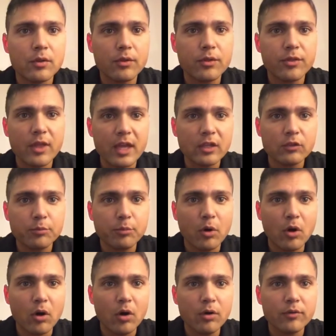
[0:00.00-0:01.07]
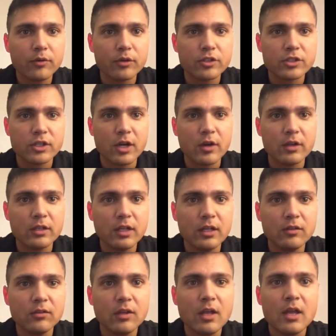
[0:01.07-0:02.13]
Thanks, Paul, for sharing
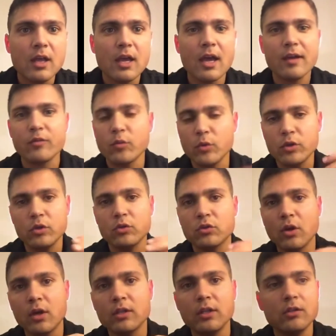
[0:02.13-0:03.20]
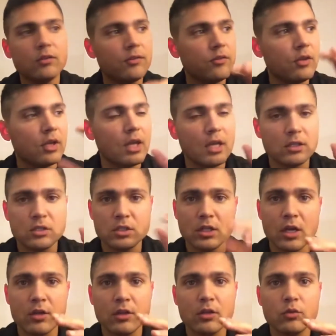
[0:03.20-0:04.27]
this. Everyone who's on this, if you, again,
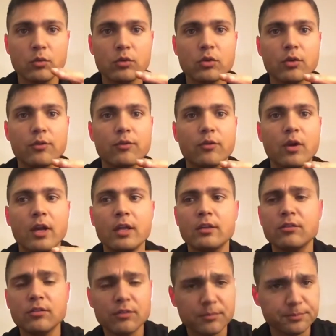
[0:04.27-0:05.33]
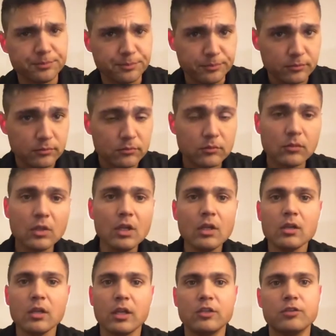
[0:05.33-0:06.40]
share this with your friends.
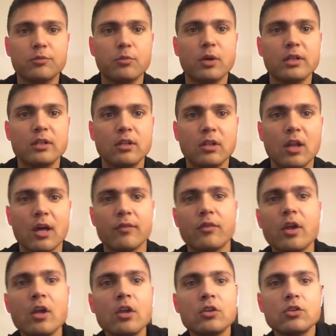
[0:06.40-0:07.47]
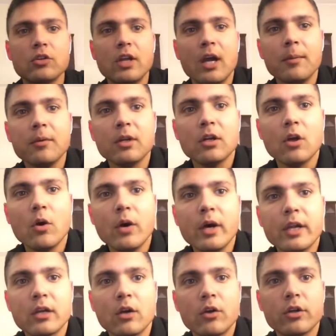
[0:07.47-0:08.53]
Let's spread the love. So now I'm going to go ahead
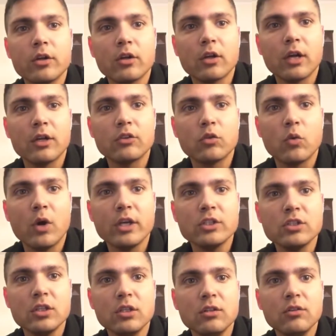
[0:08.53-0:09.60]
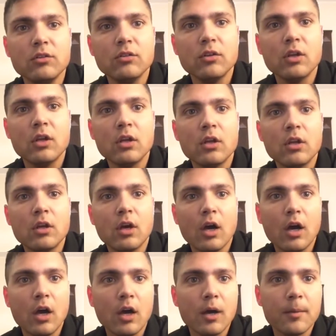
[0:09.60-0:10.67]
and go to your guys' questions
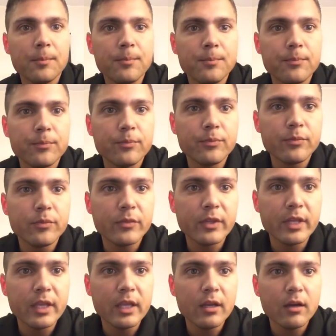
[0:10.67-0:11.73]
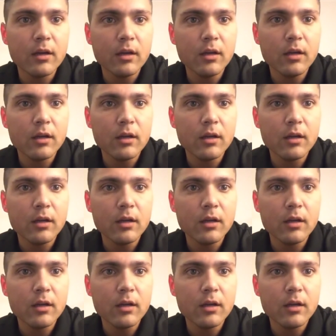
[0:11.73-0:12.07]
um, here.